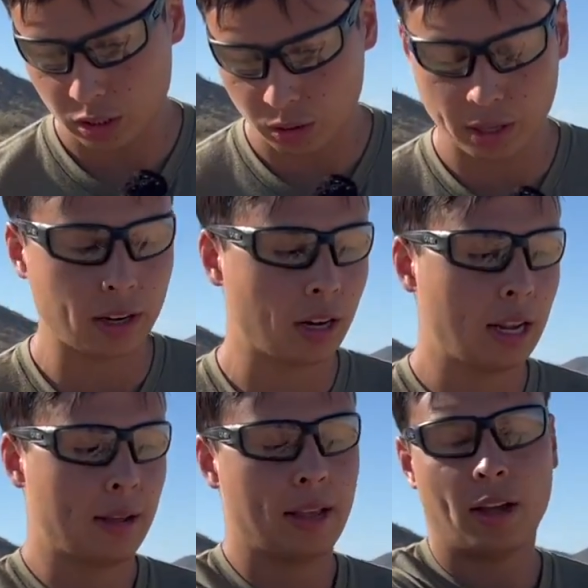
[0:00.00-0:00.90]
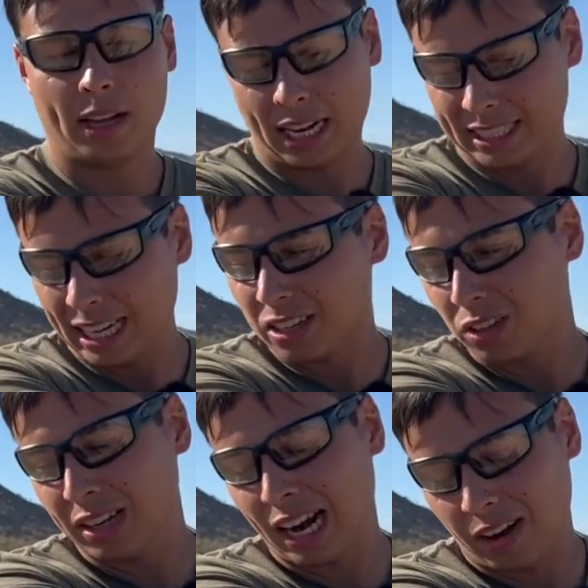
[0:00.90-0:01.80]
So they're identical
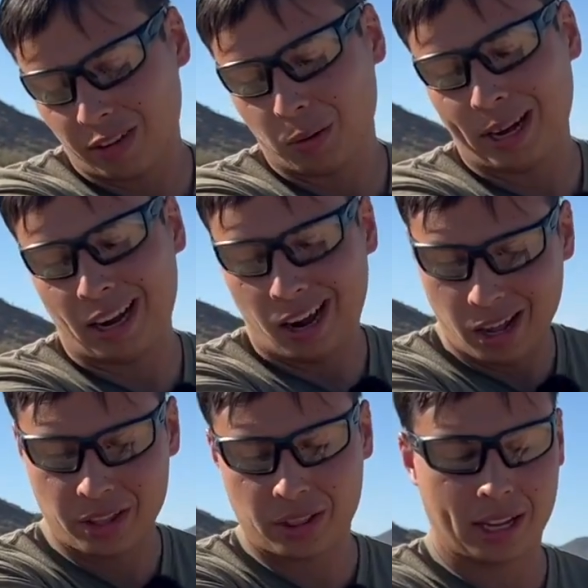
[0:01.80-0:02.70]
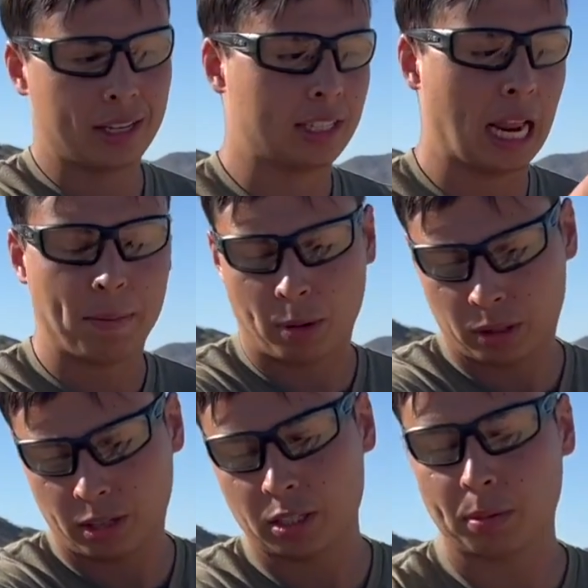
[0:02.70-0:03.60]
in every way other than
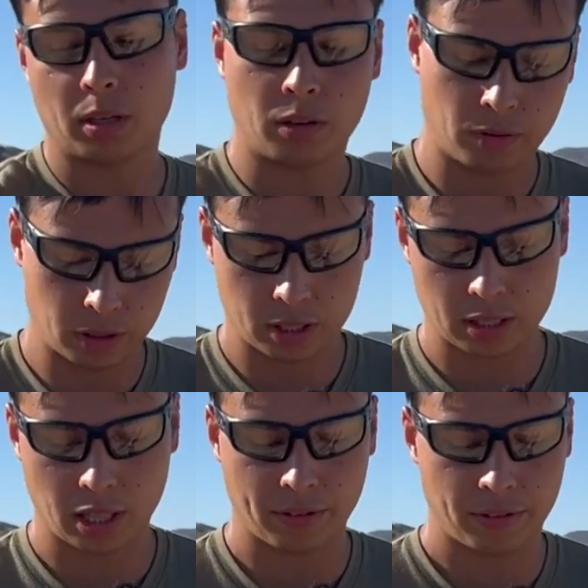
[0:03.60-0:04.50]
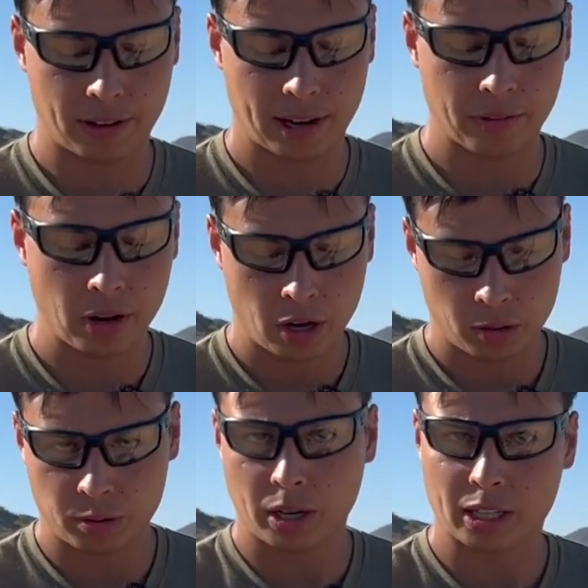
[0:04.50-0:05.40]
10.3 inch barrel versus 11.5.
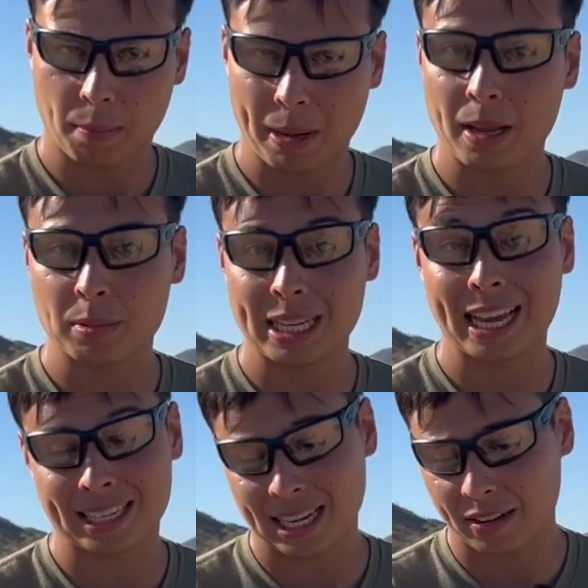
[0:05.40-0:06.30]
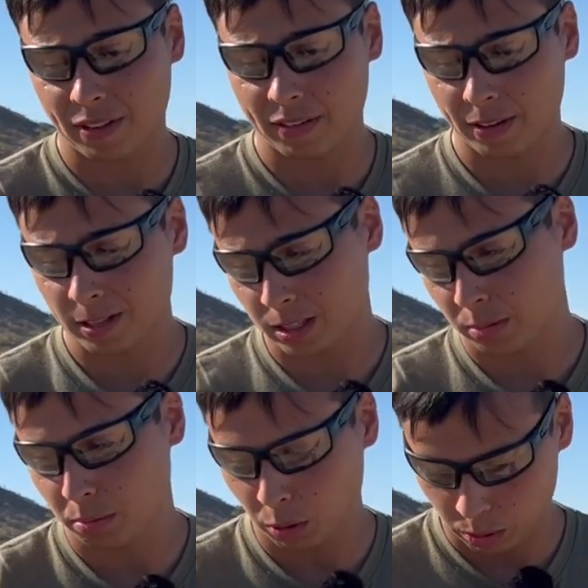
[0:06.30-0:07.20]
We're running the PMC X-Tac 556
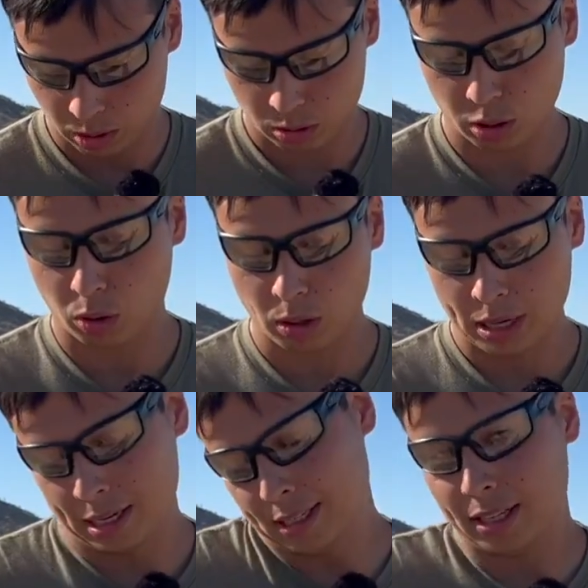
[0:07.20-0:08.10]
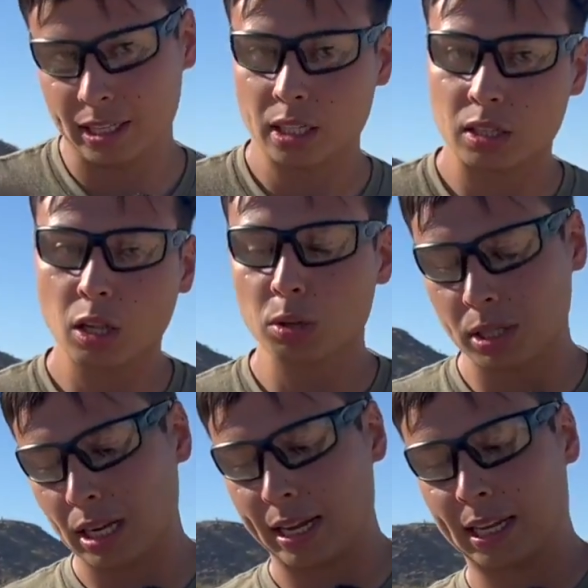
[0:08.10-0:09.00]
in both. So it's as close
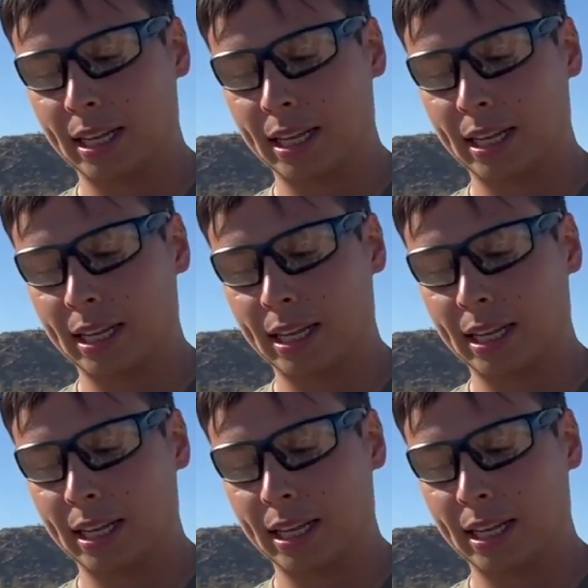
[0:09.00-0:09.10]
as I can get